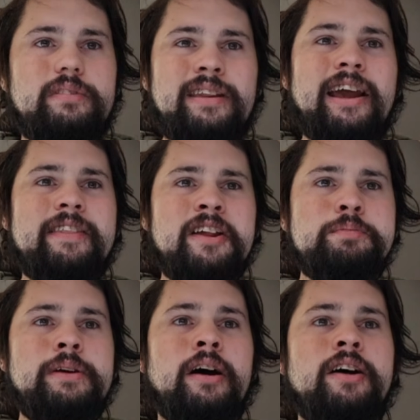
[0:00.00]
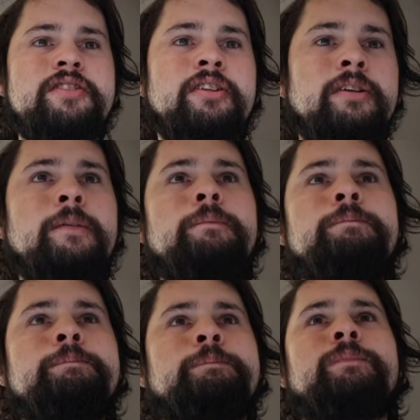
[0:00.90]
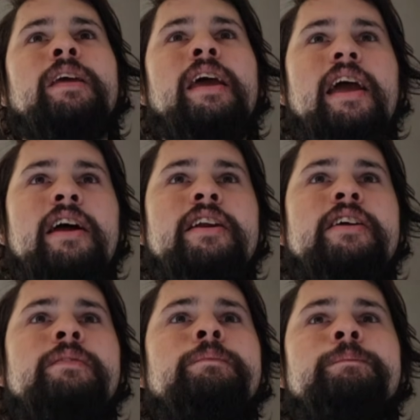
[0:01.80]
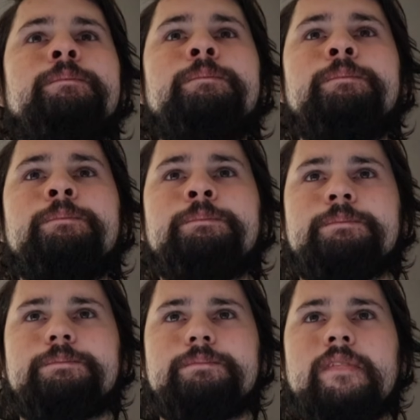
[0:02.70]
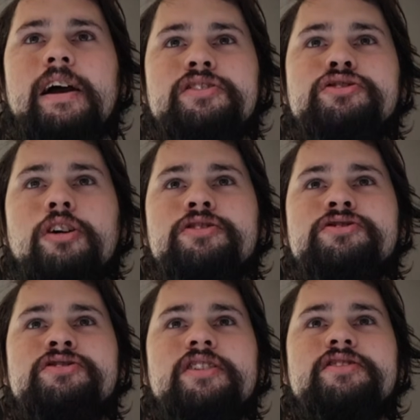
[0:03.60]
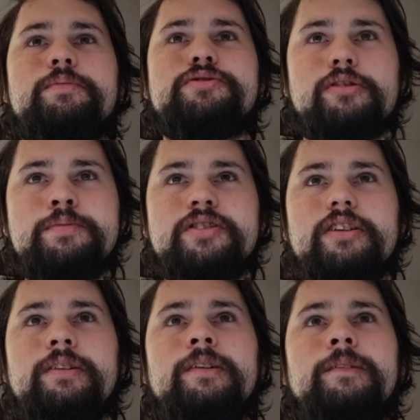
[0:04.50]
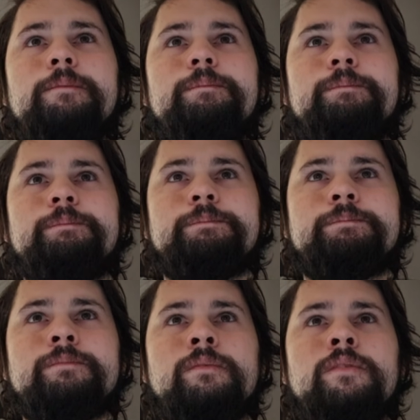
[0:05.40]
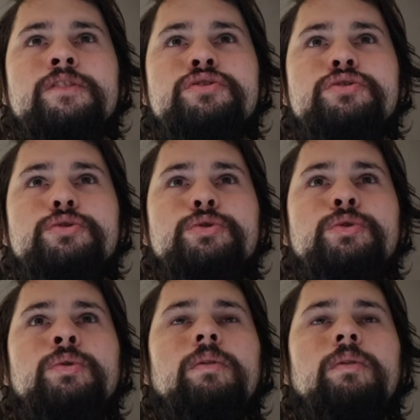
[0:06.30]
And that's because Canon actually charges a subscription to